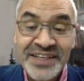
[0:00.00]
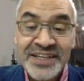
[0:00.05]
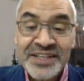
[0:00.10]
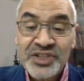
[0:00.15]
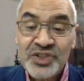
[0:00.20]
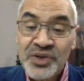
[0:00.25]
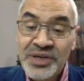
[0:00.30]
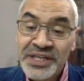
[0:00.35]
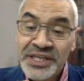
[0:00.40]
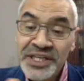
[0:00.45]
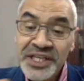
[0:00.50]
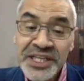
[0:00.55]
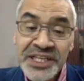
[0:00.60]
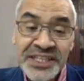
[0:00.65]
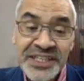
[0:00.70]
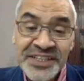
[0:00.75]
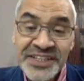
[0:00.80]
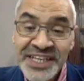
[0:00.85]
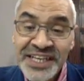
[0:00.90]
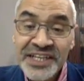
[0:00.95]
So in
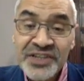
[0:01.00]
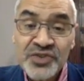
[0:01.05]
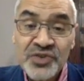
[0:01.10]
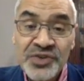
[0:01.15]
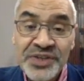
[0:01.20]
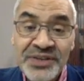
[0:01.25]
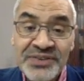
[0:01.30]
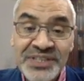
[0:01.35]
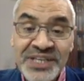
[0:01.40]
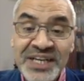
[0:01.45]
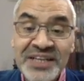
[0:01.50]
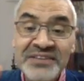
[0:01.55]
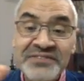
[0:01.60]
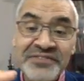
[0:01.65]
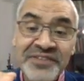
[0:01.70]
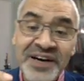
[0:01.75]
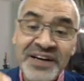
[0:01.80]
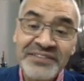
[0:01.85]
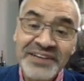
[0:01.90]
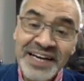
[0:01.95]
the year
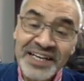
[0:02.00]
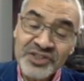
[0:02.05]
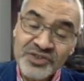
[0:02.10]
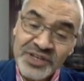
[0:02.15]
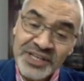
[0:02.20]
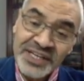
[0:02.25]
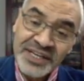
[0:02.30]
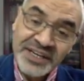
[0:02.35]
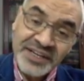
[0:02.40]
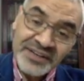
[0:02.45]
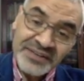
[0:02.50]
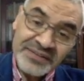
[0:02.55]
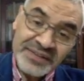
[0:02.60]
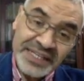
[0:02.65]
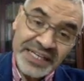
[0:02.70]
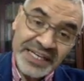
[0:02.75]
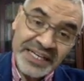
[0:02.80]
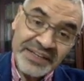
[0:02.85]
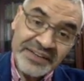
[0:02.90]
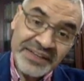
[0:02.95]
2005, actually,
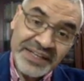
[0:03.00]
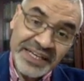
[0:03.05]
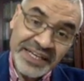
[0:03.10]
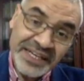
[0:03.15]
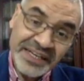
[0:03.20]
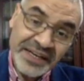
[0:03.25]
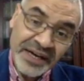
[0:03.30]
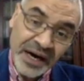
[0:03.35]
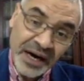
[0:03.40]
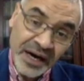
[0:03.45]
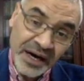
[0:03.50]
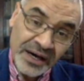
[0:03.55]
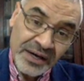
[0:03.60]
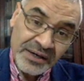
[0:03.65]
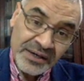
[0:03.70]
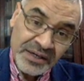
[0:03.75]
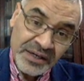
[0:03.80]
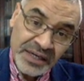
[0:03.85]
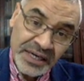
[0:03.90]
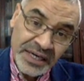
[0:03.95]
the
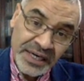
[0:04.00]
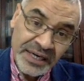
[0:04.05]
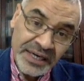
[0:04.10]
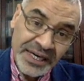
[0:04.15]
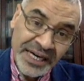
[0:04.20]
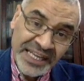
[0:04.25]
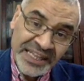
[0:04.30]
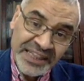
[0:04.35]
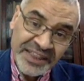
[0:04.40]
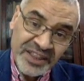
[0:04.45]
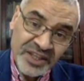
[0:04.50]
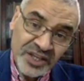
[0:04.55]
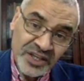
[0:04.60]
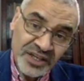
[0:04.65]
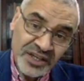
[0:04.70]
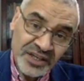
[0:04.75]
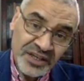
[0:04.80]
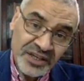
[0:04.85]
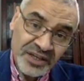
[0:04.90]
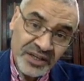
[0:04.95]
red
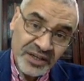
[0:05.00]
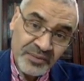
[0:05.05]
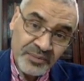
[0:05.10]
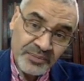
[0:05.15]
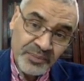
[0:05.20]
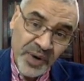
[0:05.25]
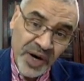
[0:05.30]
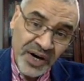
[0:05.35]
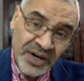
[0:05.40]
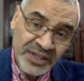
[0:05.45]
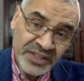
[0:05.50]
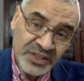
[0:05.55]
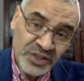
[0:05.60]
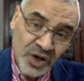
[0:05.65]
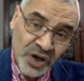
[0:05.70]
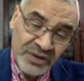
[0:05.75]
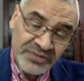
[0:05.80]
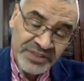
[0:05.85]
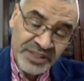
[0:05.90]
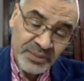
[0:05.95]
part
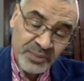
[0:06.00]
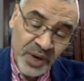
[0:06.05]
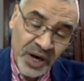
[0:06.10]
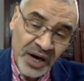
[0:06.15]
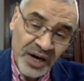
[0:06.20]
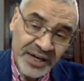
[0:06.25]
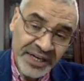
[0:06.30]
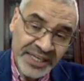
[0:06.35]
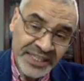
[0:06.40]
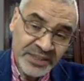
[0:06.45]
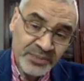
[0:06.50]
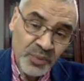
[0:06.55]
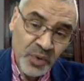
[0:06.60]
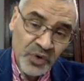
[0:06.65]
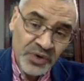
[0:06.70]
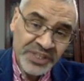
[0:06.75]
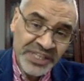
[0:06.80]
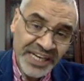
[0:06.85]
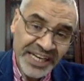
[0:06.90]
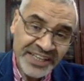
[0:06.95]
of the bar is more
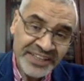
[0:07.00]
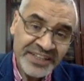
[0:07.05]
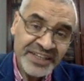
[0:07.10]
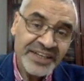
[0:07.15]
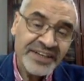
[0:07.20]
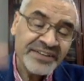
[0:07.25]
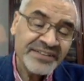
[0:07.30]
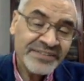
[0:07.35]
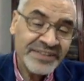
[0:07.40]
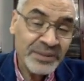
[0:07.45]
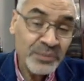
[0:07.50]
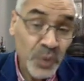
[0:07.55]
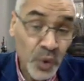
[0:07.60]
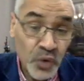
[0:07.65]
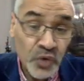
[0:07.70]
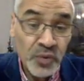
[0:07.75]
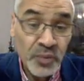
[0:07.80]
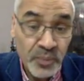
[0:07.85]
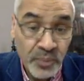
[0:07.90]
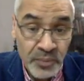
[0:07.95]
than the
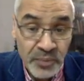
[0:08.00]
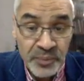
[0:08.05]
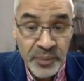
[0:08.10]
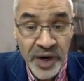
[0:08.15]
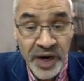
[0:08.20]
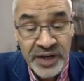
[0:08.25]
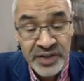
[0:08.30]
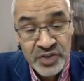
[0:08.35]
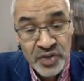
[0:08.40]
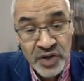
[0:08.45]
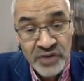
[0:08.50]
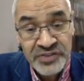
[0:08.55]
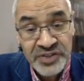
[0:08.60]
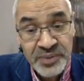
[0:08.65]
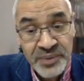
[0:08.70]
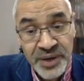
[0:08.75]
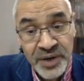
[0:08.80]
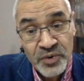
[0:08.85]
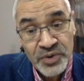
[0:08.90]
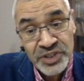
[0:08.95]
blue part of the
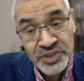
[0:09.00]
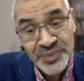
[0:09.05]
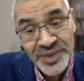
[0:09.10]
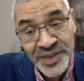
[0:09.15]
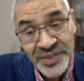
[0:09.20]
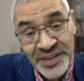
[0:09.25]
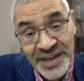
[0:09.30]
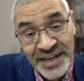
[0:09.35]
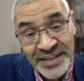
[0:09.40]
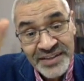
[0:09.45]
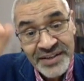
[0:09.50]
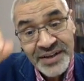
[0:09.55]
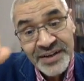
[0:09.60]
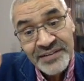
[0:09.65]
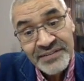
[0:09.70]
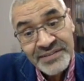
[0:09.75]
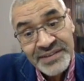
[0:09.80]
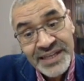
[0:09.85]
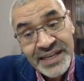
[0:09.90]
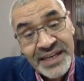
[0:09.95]
bar, which means that
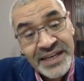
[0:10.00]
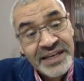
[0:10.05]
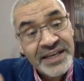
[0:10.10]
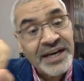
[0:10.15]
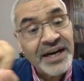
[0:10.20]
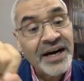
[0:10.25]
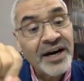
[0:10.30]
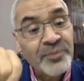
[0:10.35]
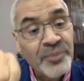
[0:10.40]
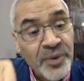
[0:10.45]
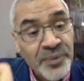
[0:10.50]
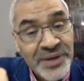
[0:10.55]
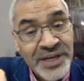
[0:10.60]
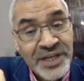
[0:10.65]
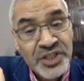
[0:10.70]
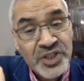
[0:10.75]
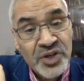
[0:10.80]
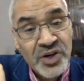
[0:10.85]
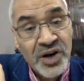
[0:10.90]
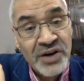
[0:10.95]
the
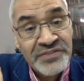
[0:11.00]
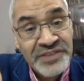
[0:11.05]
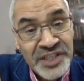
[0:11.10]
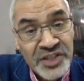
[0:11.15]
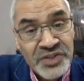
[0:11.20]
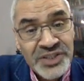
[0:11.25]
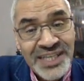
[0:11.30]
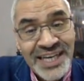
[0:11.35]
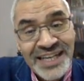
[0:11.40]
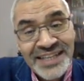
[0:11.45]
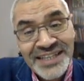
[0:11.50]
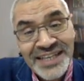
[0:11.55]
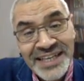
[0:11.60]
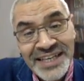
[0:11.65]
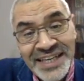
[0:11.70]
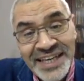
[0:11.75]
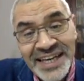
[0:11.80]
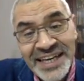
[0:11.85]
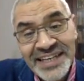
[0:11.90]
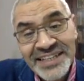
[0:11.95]
population of New Zealand
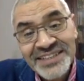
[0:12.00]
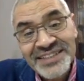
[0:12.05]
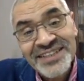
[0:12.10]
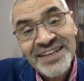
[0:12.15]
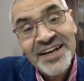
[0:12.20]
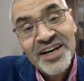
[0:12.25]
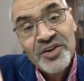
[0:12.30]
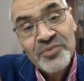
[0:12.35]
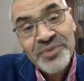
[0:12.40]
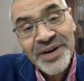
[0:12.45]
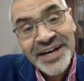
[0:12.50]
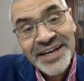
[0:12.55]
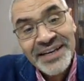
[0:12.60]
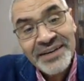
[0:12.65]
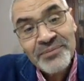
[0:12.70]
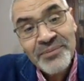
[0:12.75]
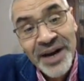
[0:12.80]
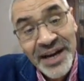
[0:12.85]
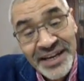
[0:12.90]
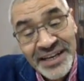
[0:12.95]
increased by
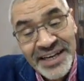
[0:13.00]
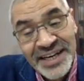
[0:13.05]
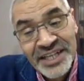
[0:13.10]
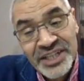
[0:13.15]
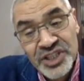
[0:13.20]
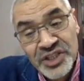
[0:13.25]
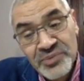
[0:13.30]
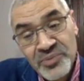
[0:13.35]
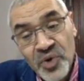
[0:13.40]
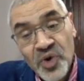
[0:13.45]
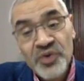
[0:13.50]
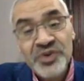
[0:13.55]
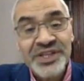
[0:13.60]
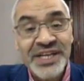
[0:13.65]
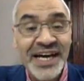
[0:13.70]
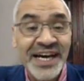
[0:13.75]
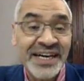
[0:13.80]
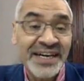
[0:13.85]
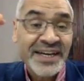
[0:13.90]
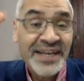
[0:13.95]
migration more
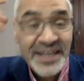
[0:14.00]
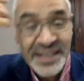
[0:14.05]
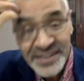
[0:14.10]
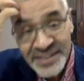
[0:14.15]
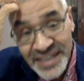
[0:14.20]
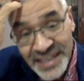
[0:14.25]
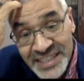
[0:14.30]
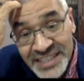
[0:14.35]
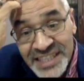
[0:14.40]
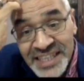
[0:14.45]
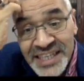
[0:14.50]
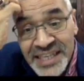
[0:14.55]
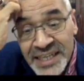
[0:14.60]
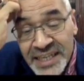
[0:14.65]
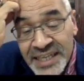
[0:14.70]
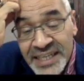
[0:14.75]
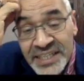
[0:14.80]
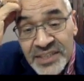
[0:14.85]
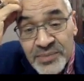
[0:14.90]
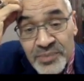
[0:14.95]
than it's
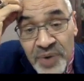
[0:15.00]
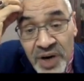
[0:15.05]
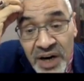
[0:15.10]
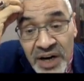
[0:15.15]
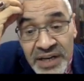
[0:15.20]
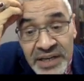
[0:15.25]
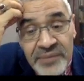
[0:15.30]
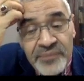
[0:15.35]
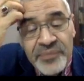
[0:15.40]
increased by